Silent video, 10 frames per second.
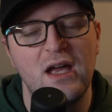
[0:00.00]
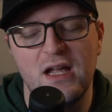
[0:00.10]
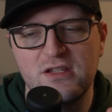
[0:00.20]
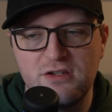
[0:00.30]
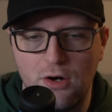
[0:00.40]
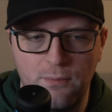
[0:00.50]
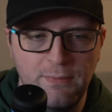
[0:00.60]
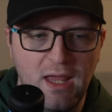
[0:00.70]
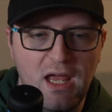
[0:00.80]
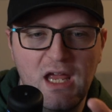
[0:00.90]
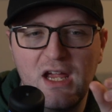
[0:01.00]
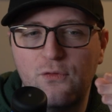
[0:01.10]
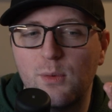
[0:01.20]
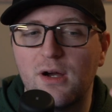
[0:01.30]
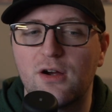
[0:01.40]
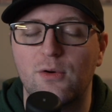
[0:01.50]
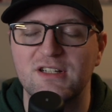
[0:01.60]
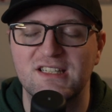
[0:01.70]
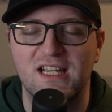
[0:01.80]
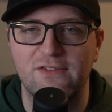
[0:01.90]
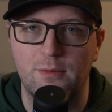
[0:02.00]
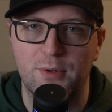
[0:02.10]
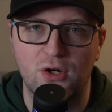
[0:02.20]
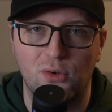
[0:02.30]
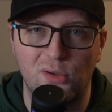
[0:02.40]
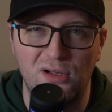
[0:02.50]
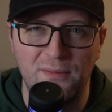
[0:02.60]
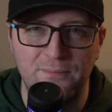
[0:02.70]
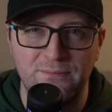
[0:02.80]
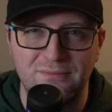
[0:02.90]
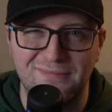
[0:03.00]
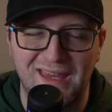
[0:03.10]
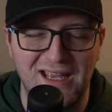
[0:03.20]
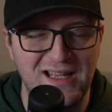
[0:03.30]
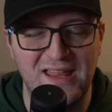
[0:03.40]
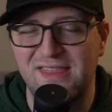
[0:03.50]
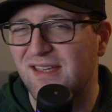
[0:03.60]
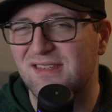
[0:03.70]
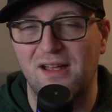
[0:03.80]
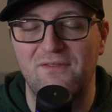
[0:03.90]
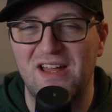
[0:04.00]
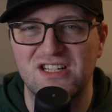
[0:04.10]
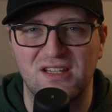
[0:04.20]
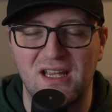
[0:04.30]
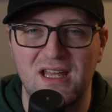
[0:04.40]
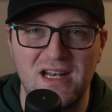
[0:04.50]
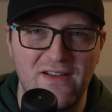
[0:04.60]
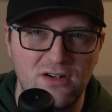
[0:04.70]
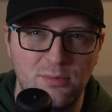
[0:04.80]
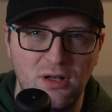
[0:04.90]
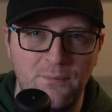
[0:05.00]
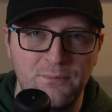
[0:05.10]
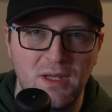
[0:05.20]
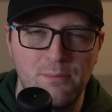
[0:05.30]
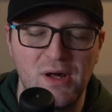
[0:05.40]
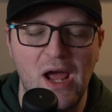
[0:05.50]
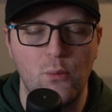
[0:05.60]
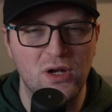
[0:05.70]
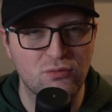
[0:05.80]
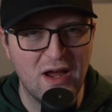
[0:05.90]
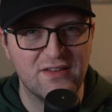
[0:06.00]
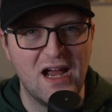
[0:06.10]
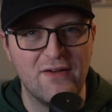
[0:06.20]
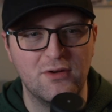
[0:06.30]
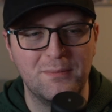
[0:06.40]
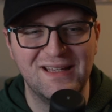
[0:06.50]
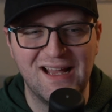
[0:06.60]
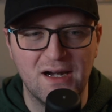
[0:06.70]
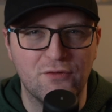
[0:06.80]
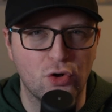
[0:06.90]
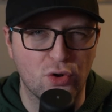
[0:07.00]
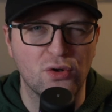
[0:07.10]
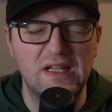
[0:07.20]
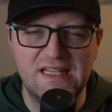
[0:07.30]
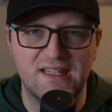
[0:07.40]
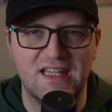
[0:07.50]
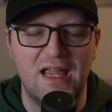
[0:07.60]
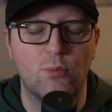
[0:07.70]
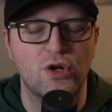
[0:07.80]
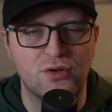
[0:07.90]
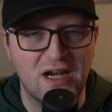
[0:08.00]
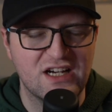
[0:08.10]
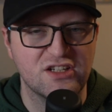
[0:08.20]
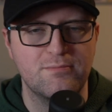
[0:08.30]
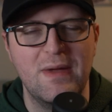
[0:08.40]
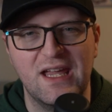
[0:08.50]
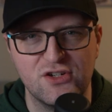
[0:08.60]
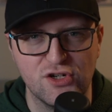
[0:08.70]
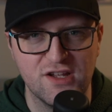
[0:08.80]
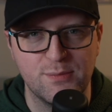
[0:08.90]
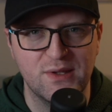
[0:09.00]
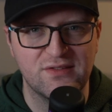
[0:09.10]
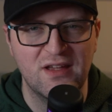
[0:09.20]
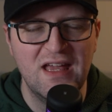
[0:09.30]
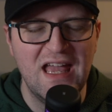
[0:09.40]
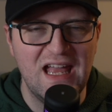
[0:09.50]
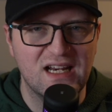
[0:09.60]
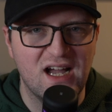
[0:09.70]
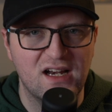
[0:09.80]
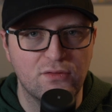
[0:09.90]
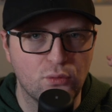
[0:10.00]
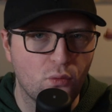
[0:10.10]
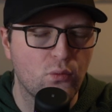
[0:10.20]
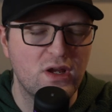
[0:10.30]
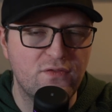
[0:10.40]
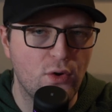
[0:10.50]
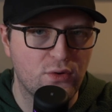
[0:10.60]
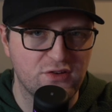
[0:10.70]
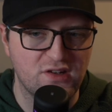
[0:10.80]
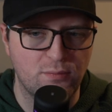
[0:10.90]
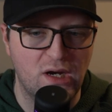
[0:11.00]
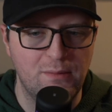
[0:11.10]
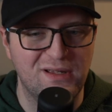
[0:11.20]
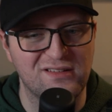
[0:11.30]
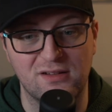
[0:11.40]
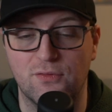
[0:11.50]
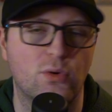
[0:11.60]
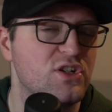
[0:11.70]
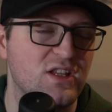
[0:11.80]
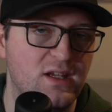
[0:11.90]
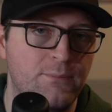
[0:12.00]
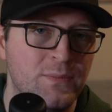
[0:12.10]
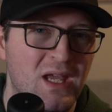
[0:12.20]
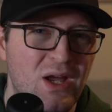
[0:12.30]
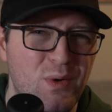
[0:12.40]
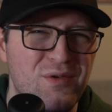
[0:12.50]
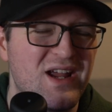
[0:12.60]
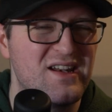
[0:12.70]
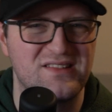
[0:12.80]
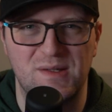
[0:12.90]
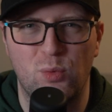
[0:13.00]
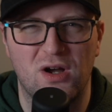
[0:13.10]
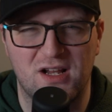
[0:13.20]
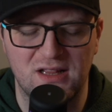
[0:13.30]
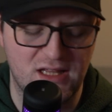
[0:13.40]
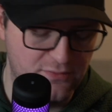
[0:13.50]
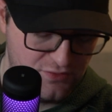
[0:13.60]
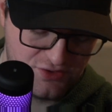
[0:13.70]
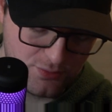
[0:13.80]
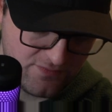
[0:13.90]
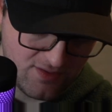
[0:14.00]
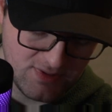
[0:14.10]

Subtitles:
And so if we are going to give up a goal, I think it's eventually inevitable, but I would rather have it be kind of early in the game where you can actually make adjustments and kind of refocus your brain, because unfortunately, we were kind of sleepwalking like the first 25